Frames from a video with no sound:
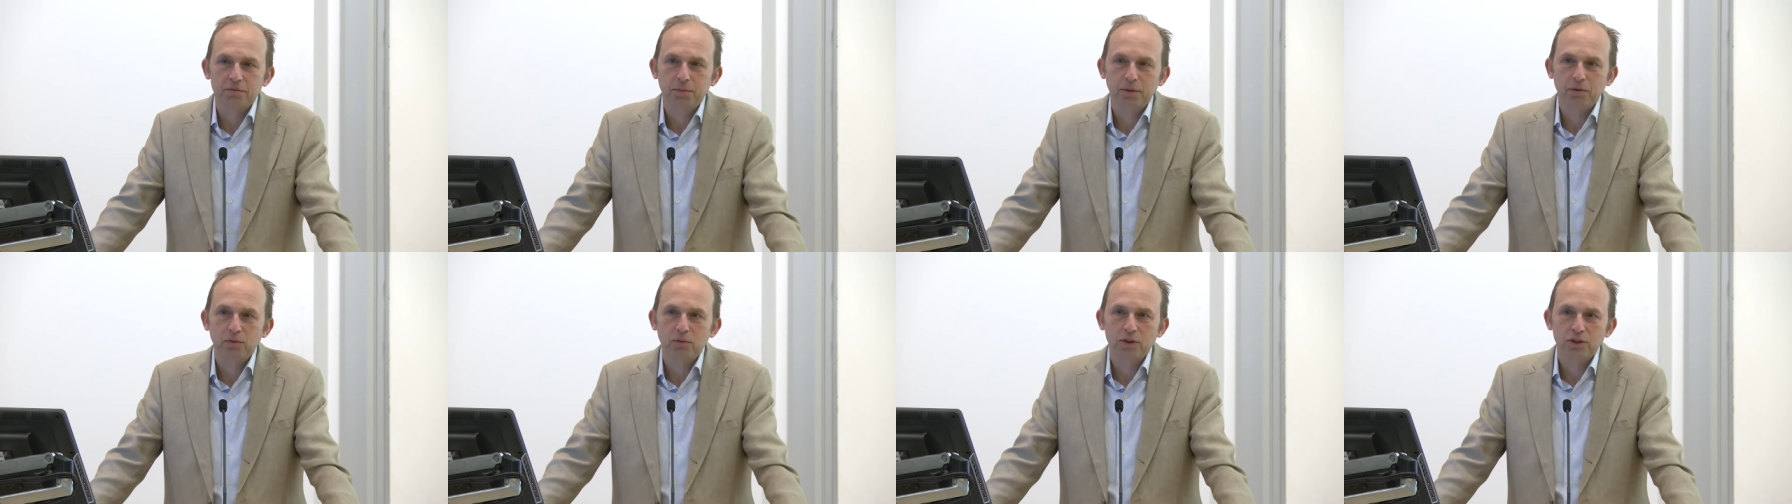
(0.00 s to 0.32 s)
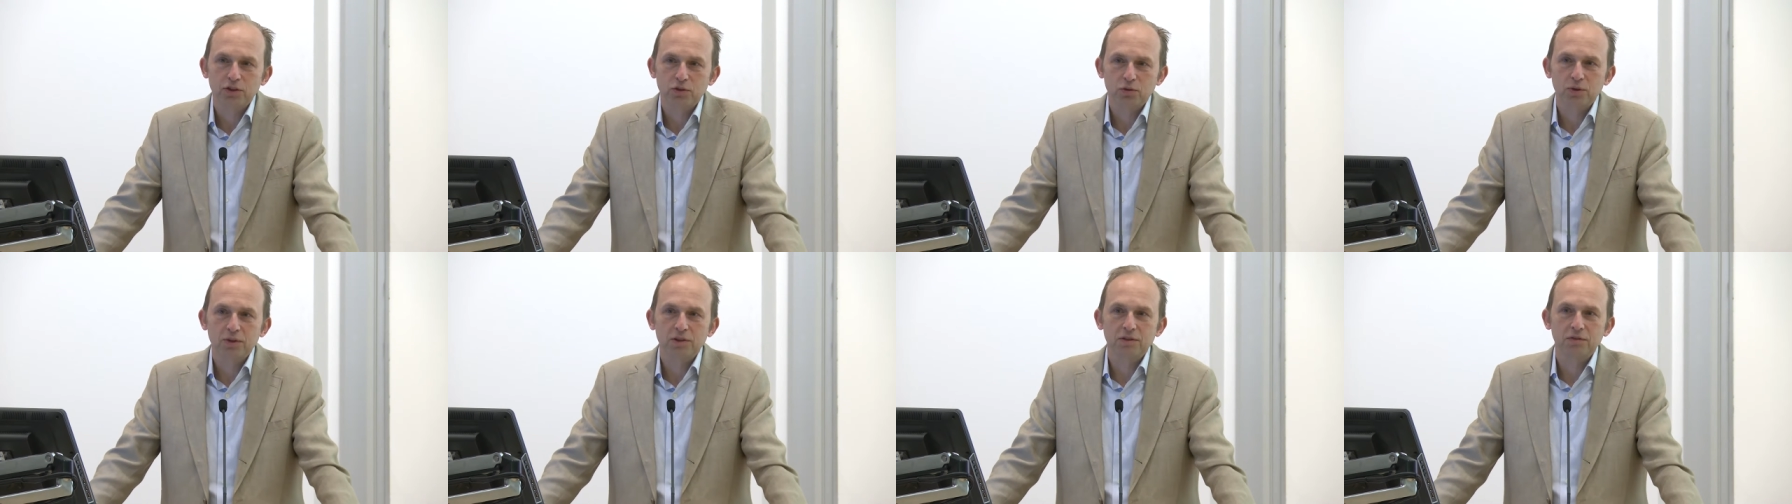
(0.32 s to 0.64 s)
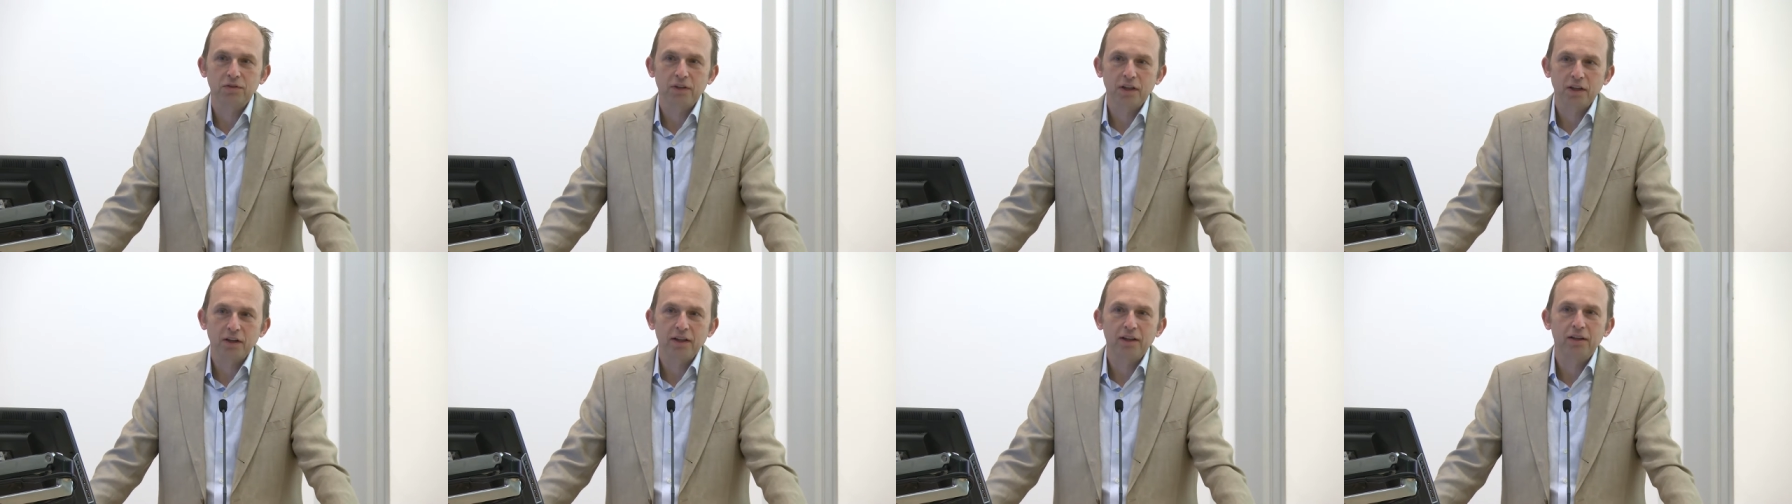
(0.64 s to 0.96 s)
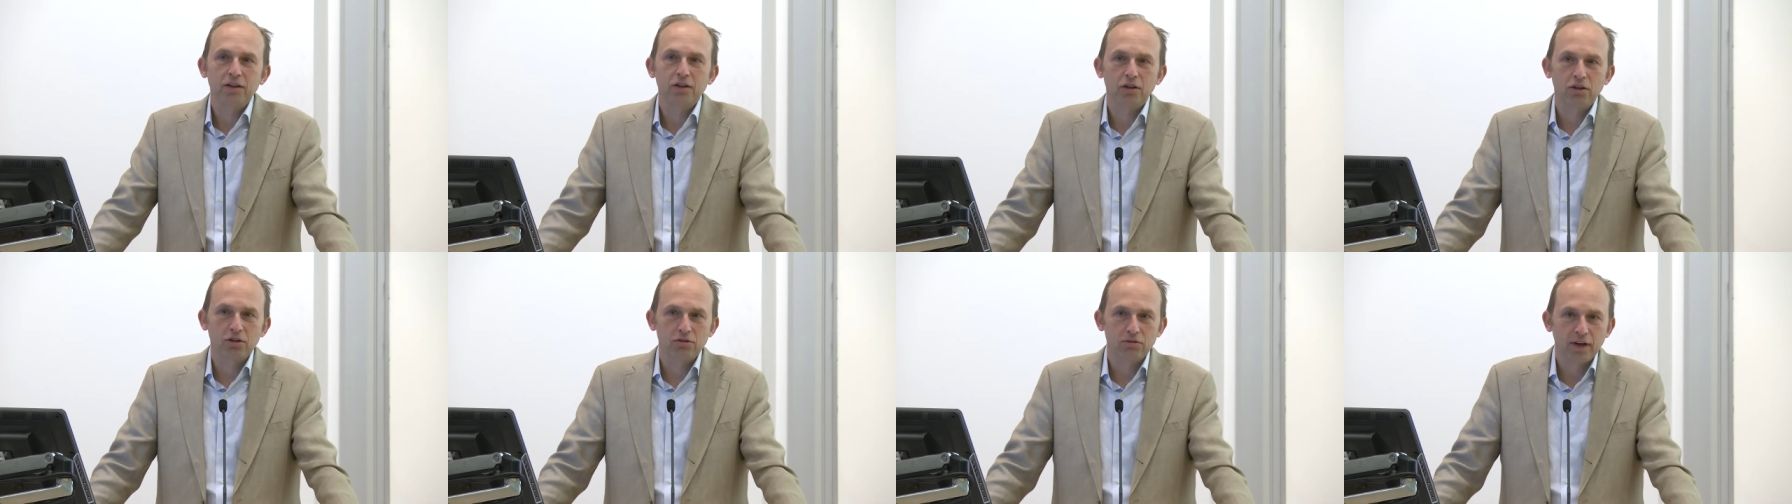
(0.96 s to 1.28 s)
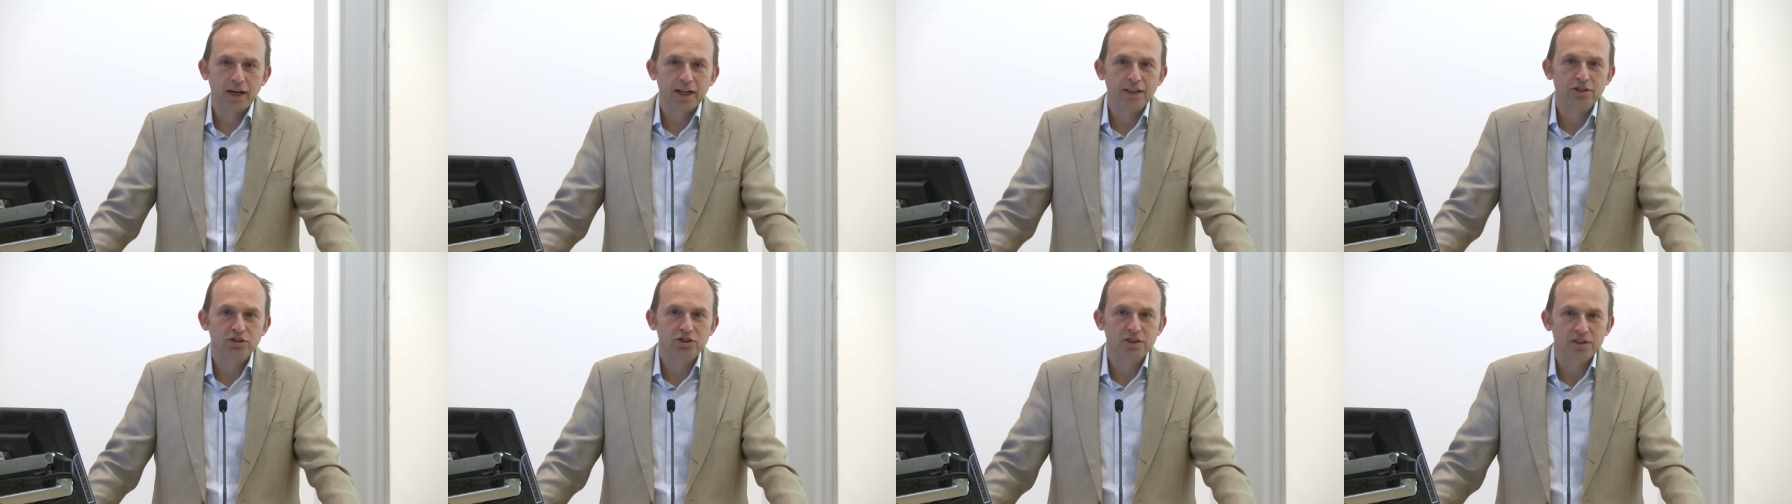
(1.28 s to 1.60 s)
but which was very
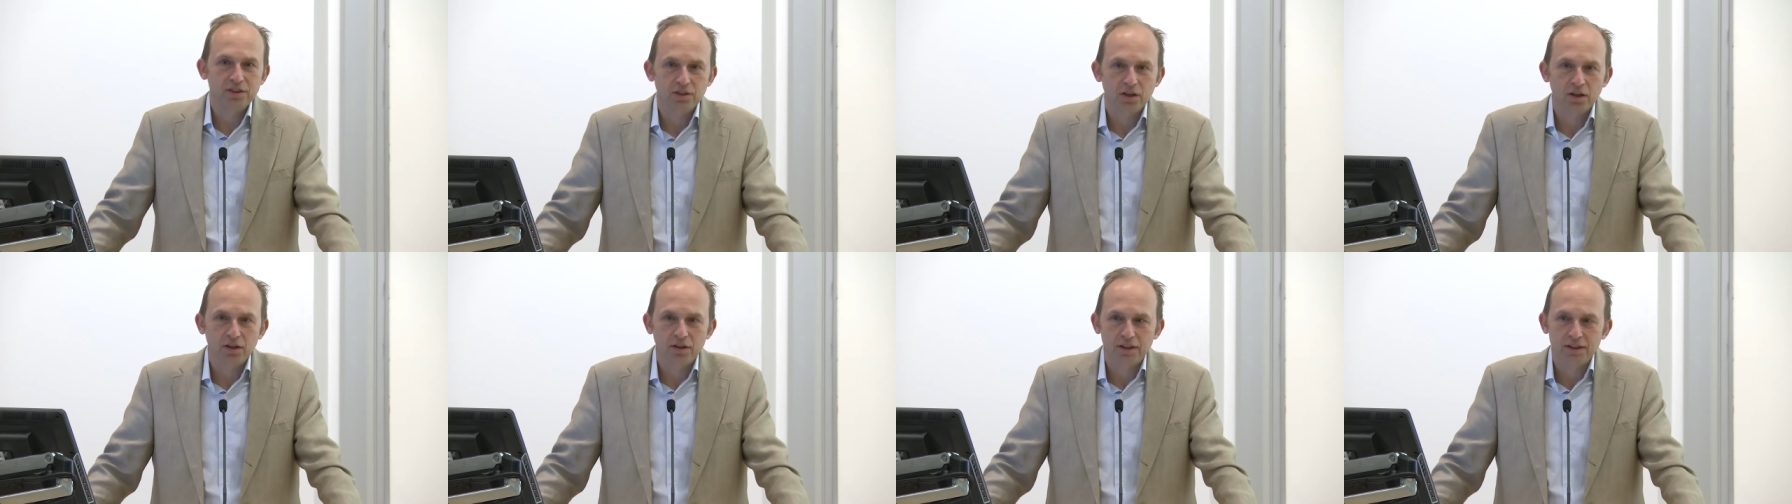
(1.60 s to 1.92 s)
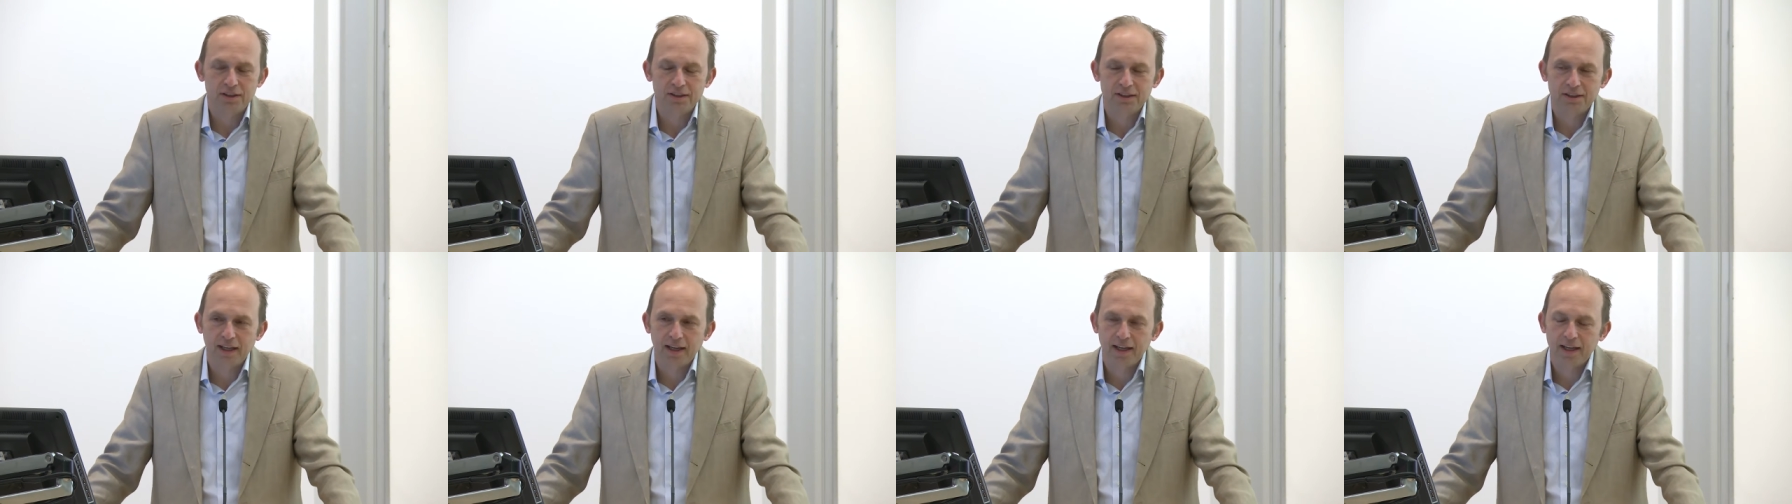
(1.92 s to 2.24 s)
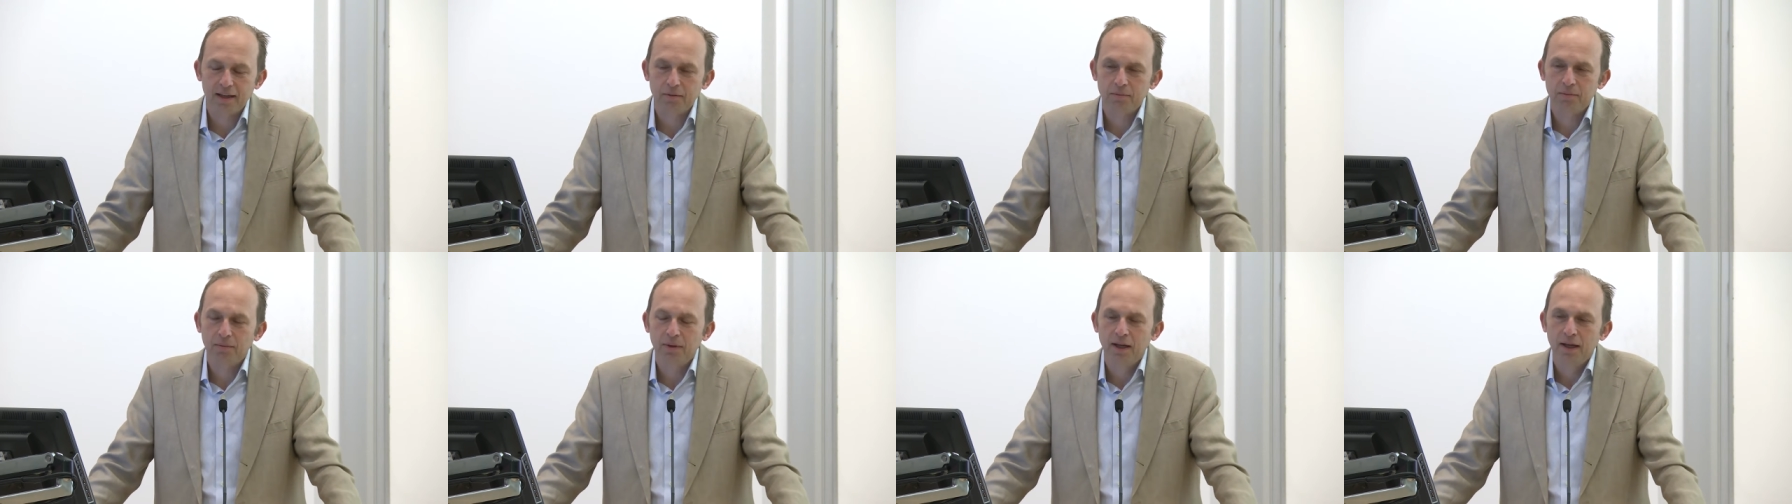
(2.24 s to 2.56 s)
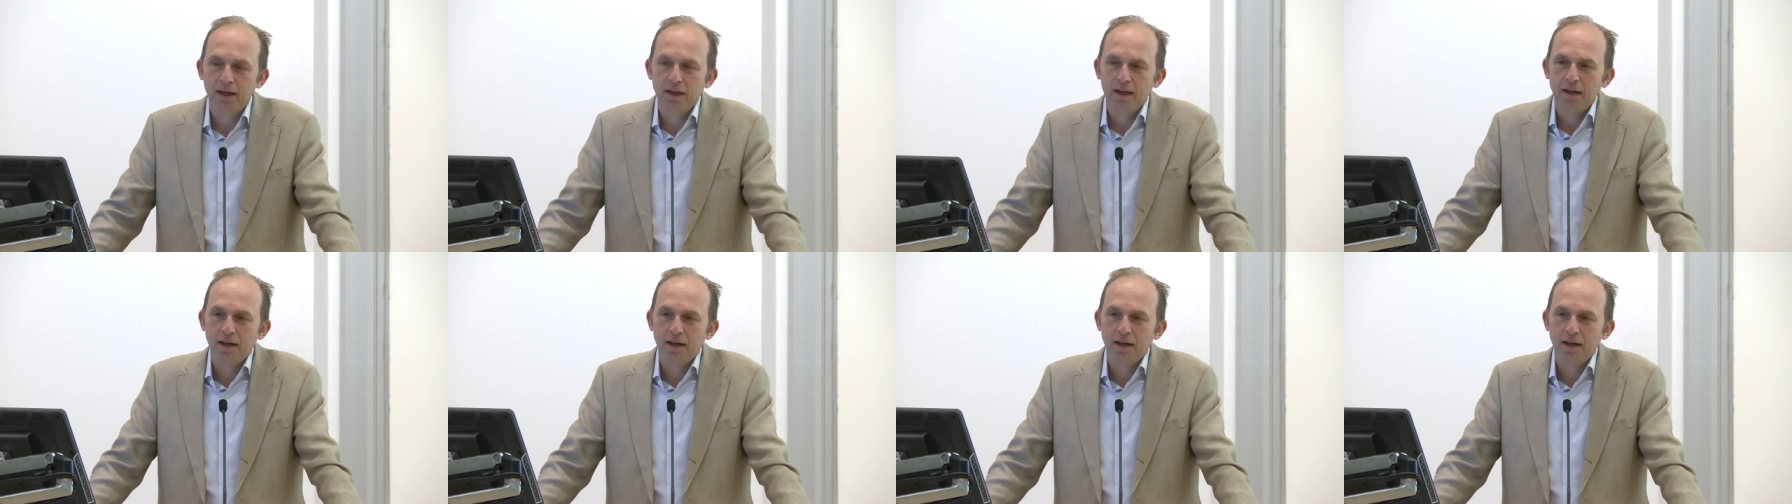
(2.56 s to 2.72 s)
courageous all the same